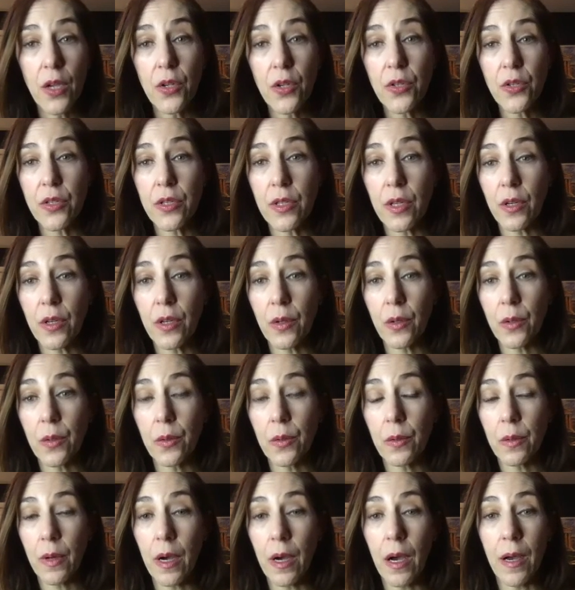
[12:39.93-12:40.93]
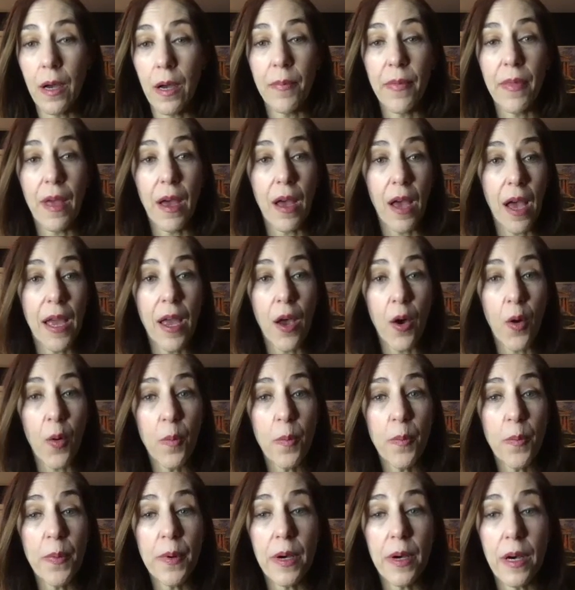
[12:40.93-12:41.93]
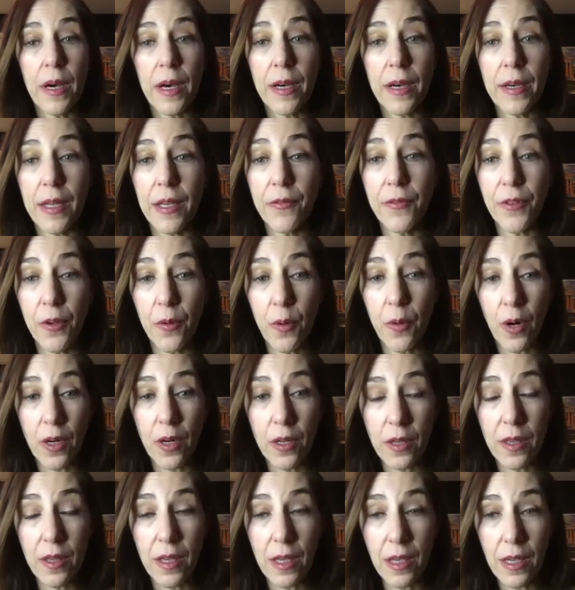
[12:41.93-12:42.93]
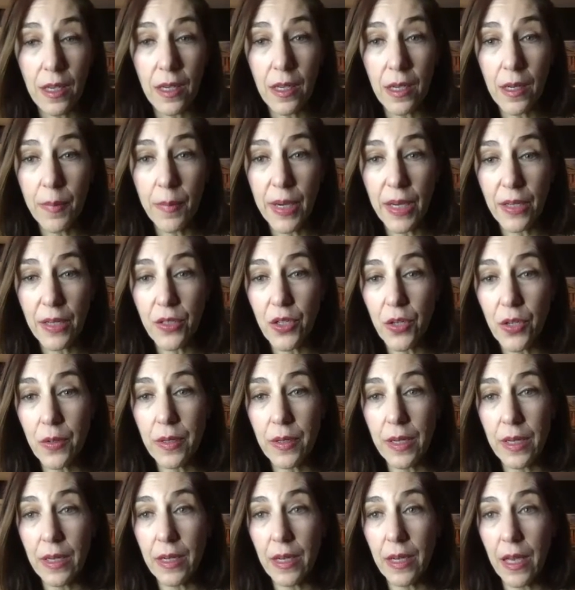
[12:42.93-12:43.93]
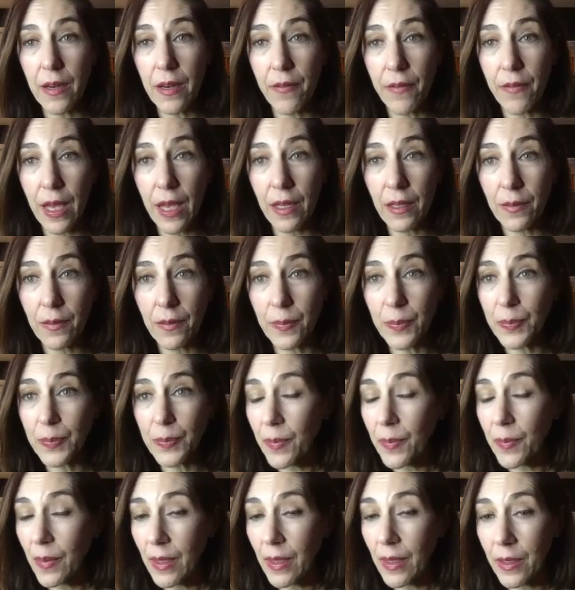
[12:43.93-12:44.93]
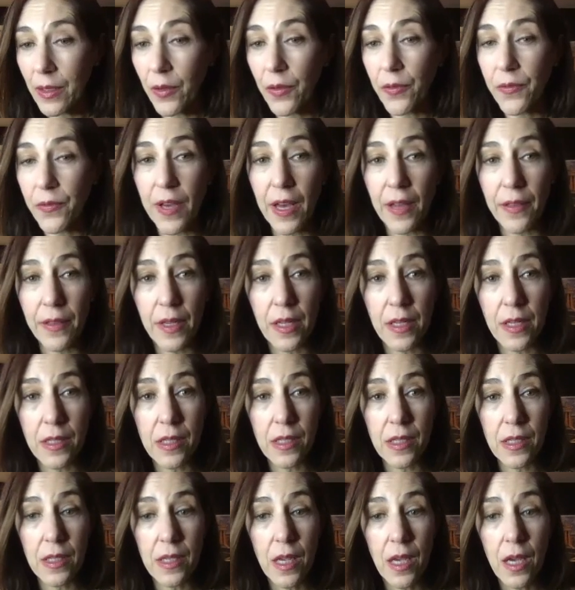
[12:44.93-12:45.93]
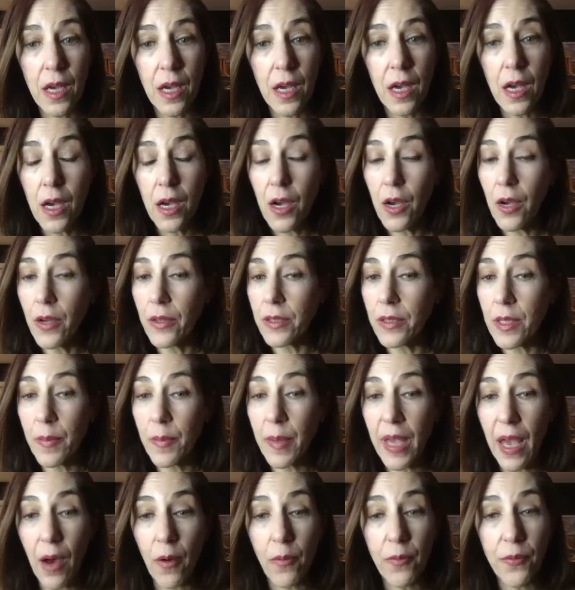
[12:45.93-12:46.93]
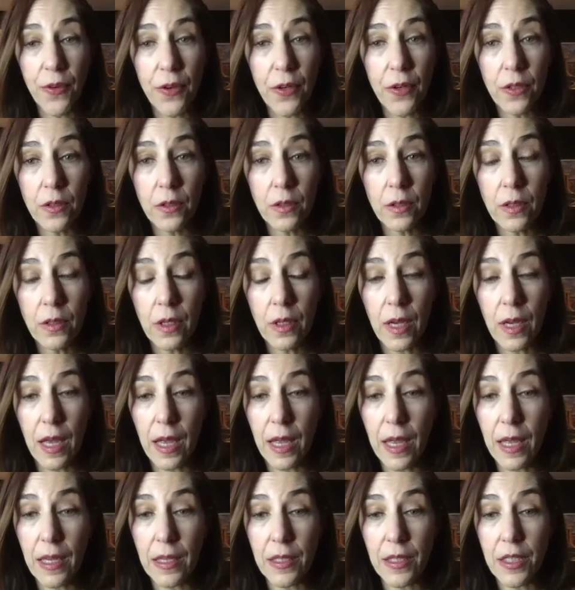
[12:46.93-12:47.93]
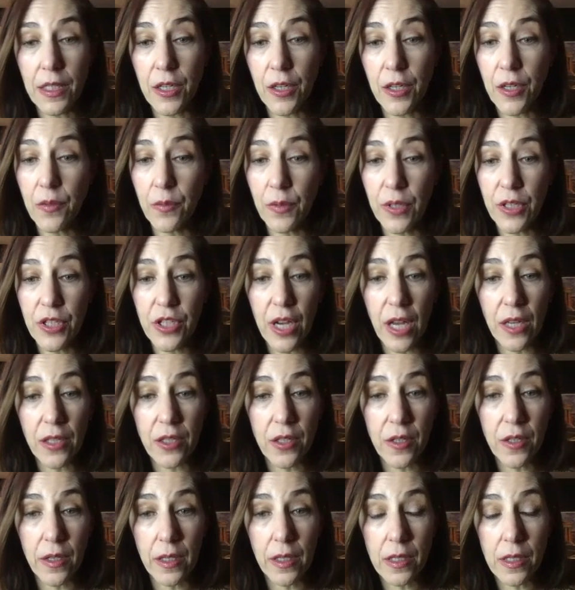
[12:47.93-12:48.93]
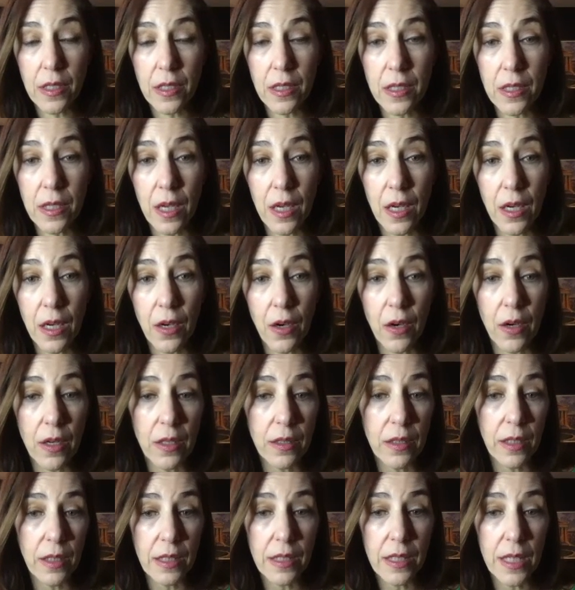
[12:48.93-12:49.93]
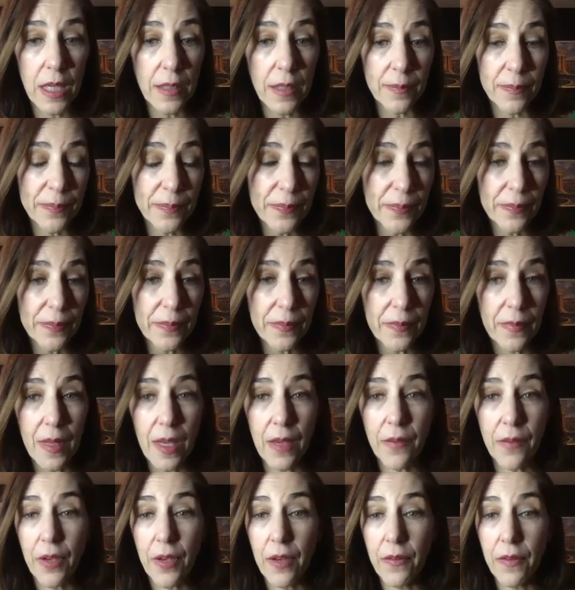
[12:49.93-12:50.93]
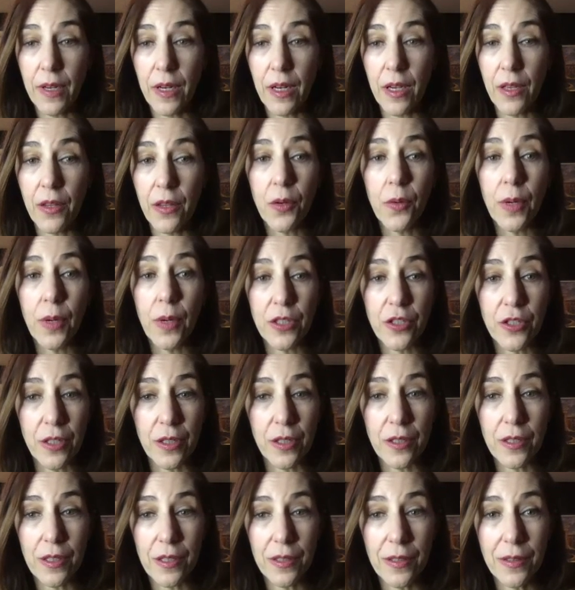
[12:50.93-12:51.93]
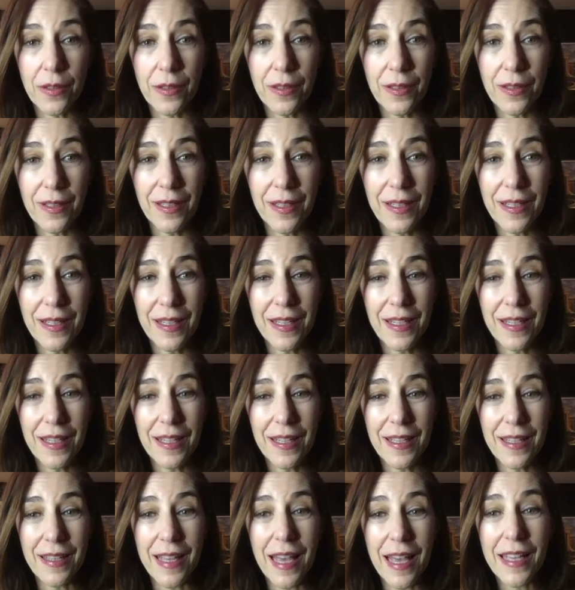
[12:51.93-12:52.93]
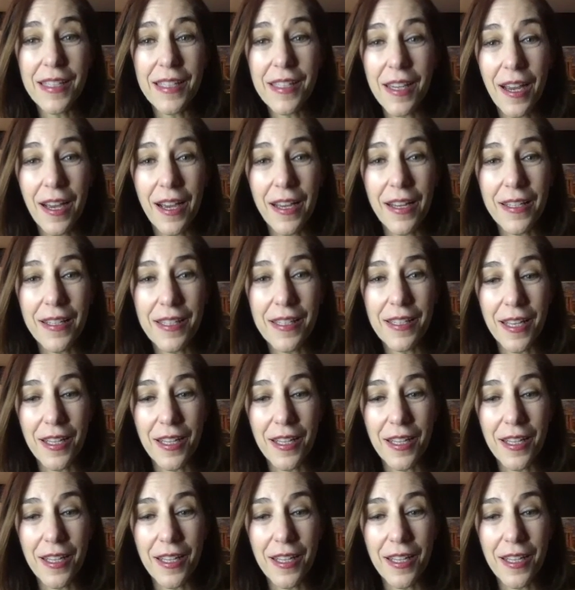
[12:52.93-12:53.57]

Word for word: So um, I hope uh, if you are thinking about doing an event, you found this to be helpful and you can reach out to us uh, on LinkedIn if you have any other questions. Thanks, guys.